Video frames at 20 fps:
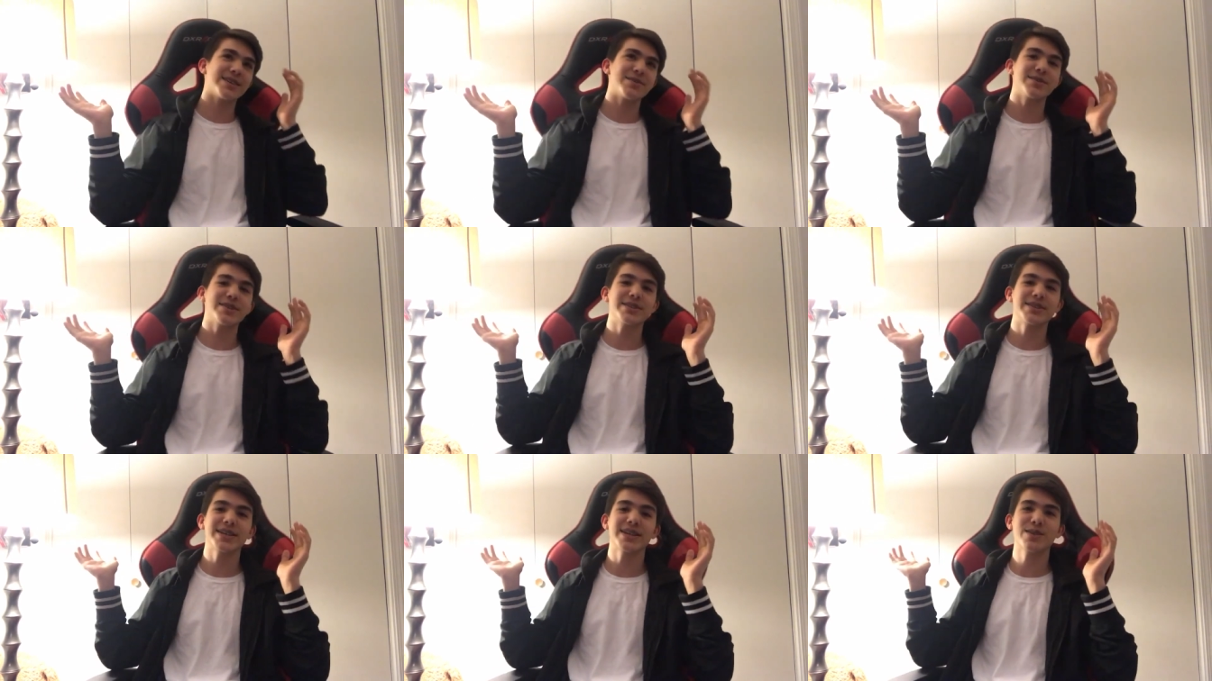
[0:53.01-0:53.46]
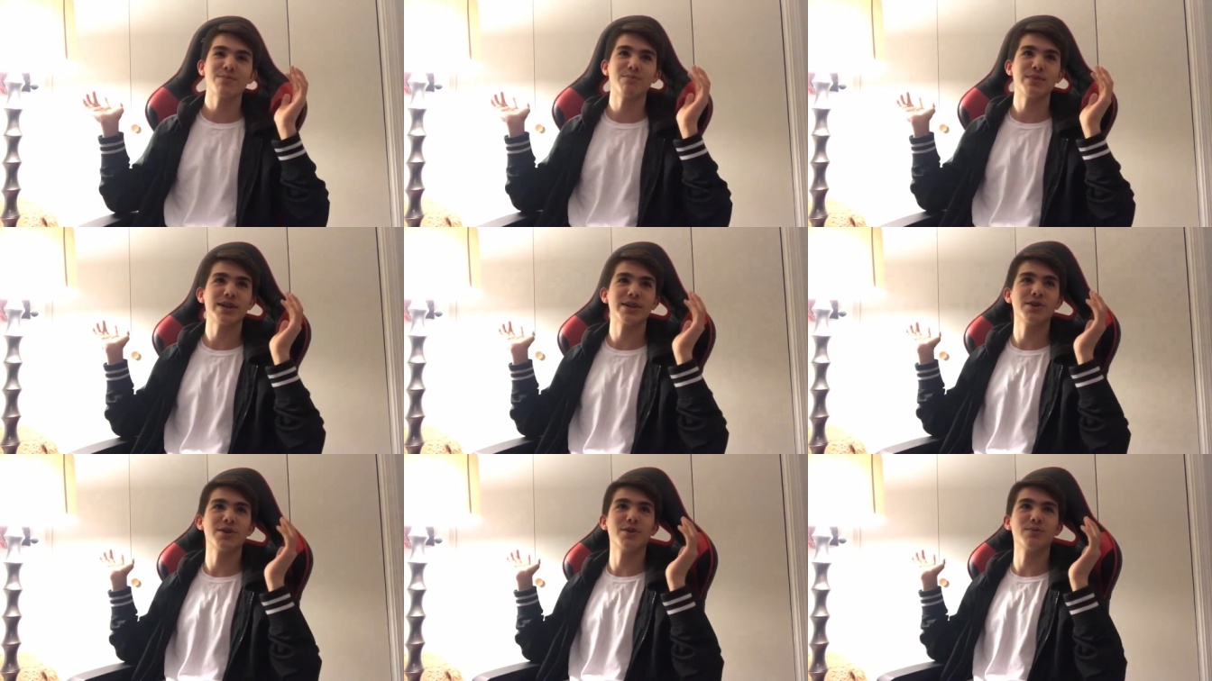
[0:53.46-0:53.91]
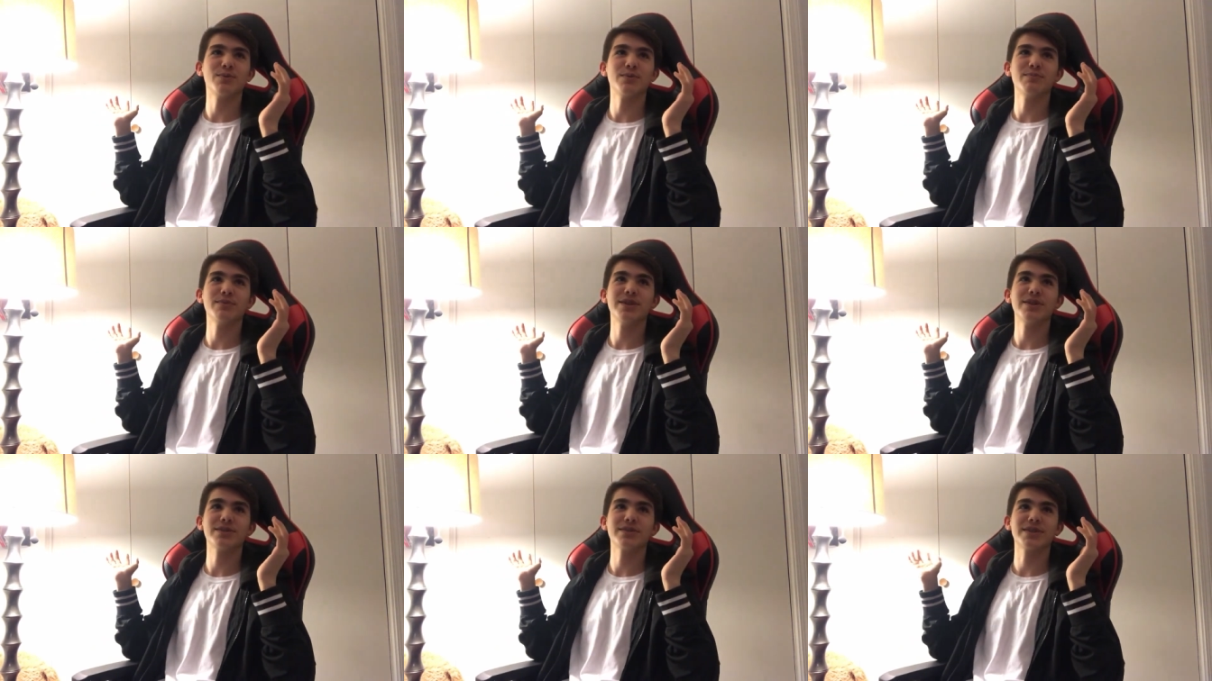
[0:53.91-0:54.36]
Like, when you take a big gulp
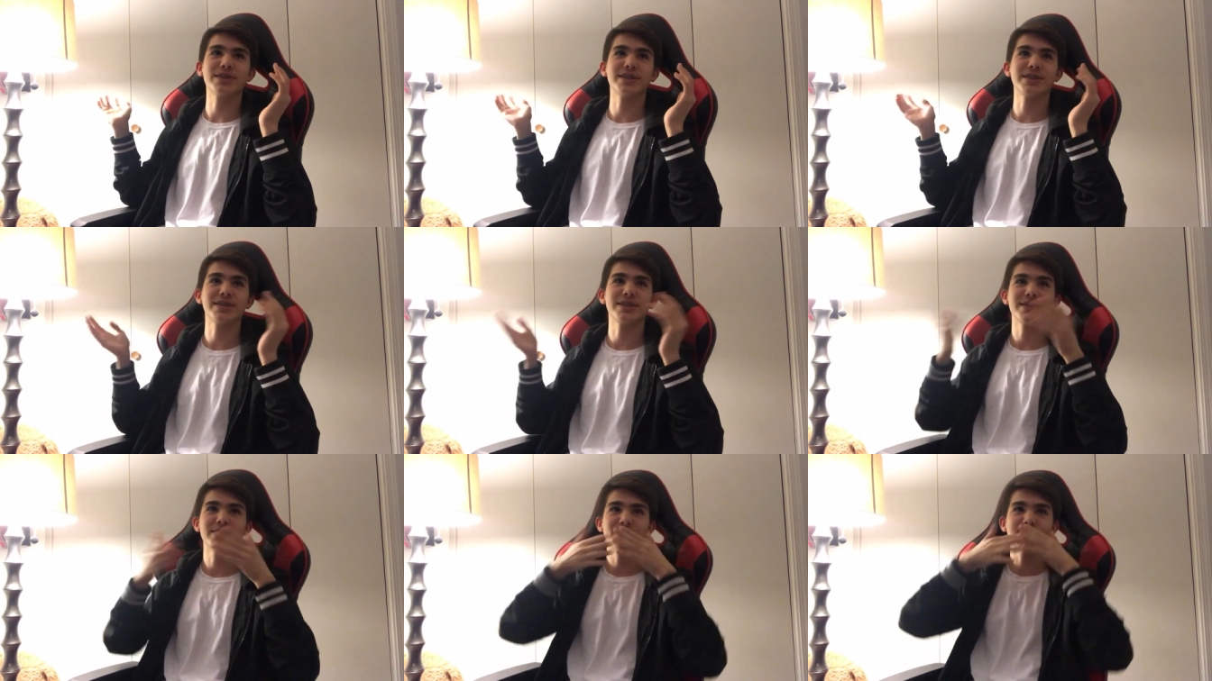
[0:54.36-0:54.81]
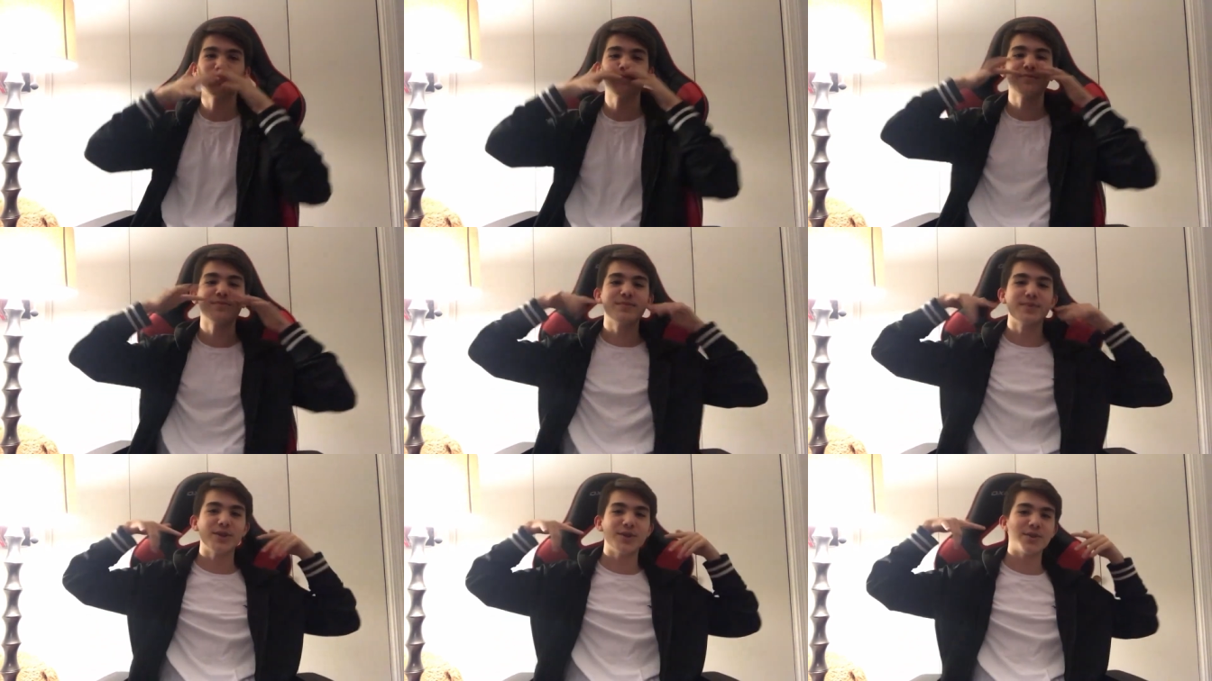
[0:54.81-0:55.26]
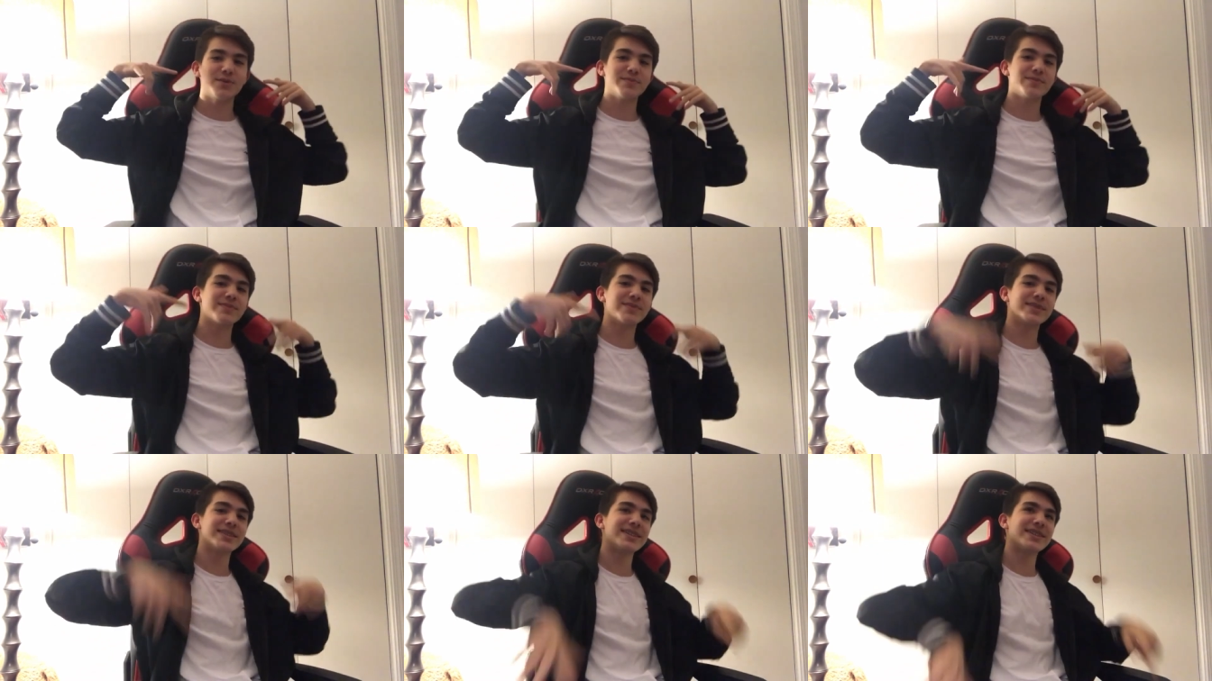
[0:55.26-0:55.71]
of milk, just boom.